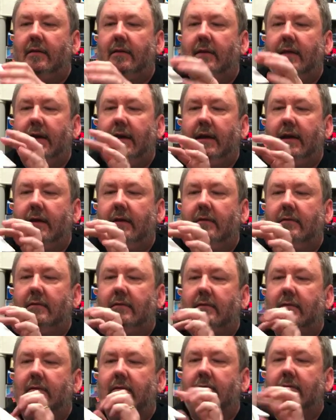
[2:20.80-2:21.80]
The
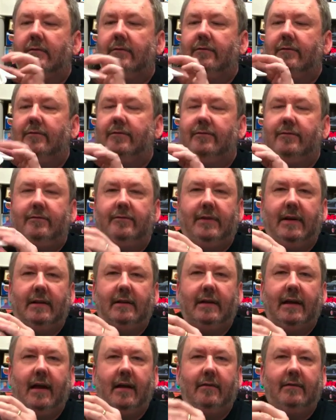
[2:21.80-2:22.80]

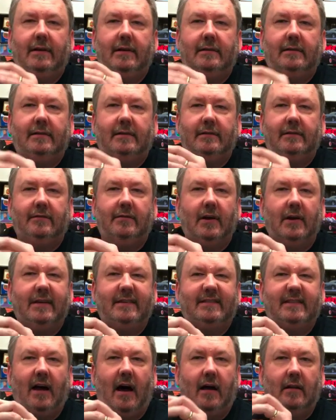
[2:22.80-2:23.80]
feeling of it, it's
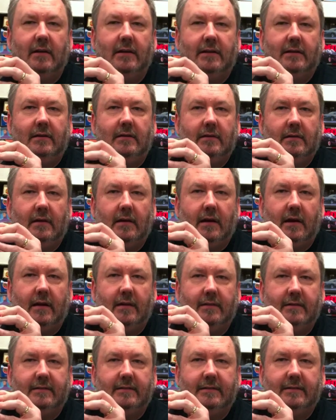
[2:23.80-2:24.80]
very solid.
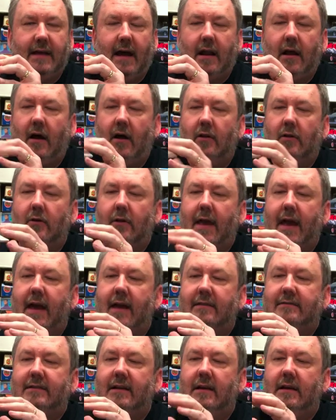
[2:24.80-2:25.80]
This is not a hollow
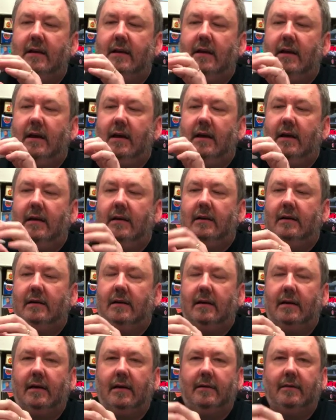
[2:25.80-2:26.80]
cast.
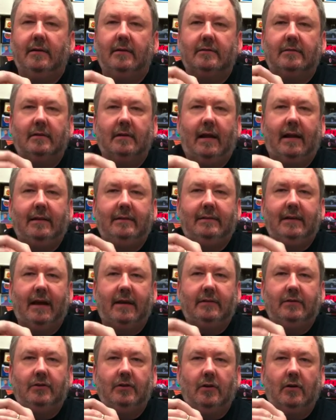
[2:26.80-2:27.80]
There's a lot of
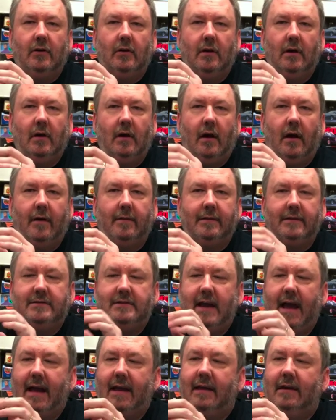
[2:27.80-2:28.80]
texture on the
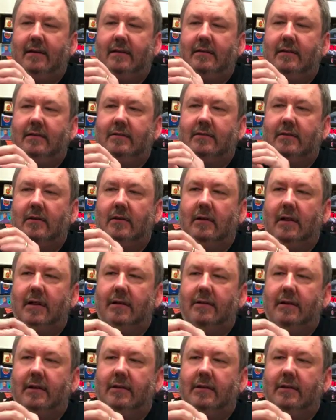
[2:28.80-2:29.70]
jacket, so a lot of